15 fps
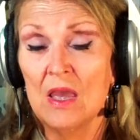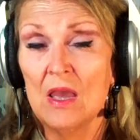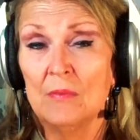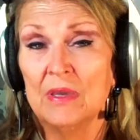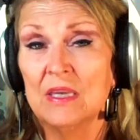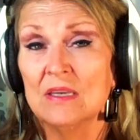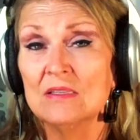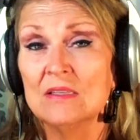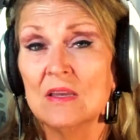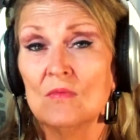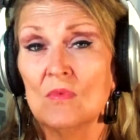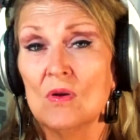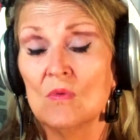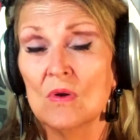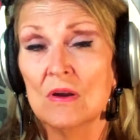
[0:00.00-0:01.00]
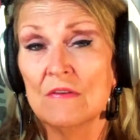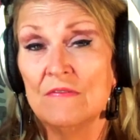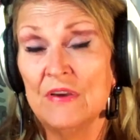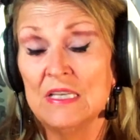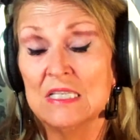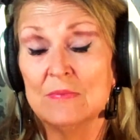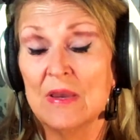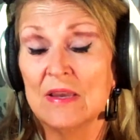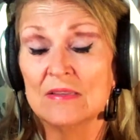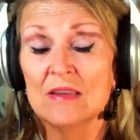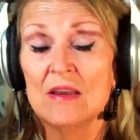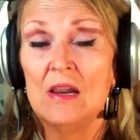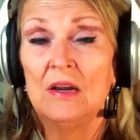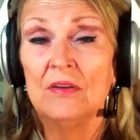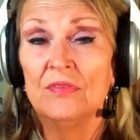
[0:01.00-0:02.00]
because they won't wear a face mask.
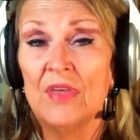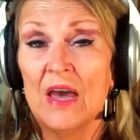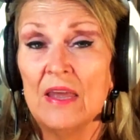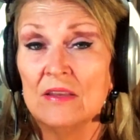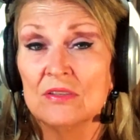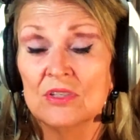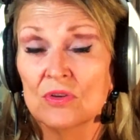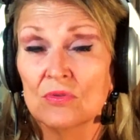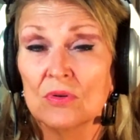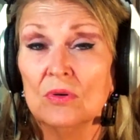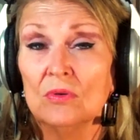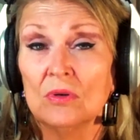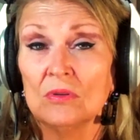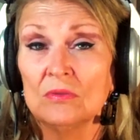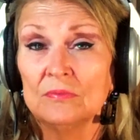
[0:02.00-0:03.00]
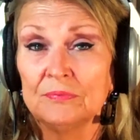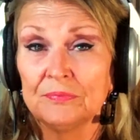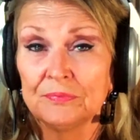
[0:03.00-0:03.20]
That is cruel.